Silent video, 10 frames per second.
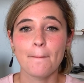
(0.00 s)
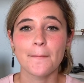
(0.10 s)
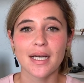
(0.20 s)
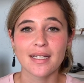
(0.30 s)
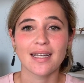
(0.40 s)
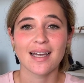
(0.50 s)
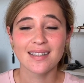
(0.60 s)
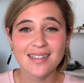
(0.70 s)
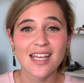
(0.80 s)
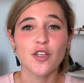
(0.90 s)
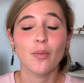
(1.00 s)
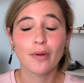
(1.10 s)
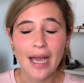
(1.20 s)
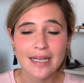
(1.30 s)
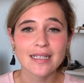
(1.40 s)
but I'm going to tell you
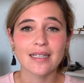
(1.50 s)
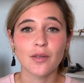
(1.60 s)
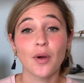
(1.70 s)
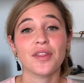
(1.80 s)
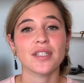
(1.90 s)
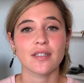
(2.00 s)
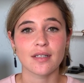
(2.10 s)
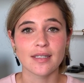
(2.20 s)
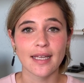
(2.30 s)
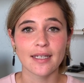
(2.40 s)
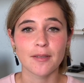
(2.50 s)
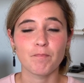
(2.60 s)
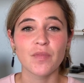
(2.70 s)
practically what this looks like.